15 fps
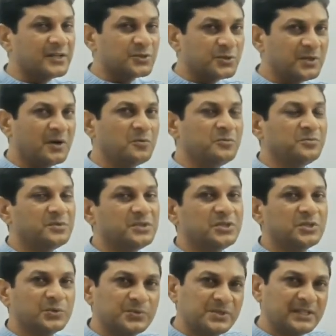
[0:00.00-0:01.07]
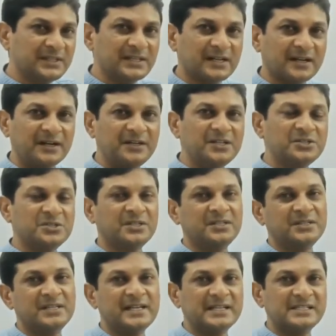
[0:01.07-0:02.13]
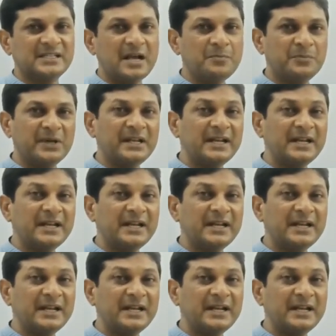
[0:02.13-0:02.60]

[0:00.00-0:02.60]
So now using the condition in the example,